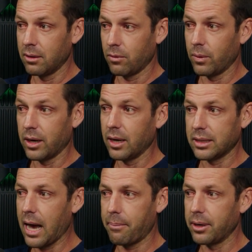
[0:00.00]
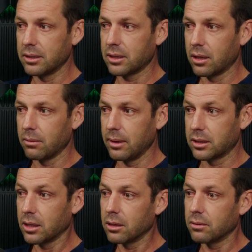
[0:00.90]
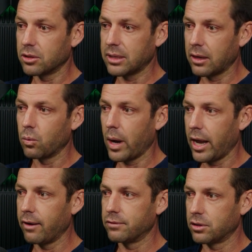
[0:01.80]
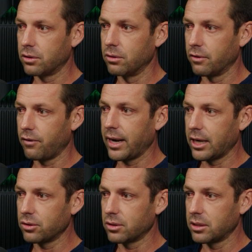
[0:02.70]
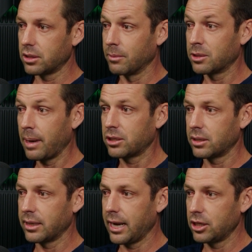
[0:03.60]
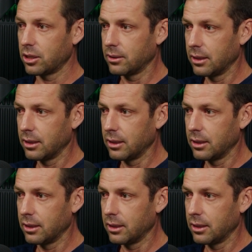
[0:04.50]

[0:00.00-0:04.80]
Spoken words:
But when it does happen, it's gonna send waves through the financial system, especially in Asia.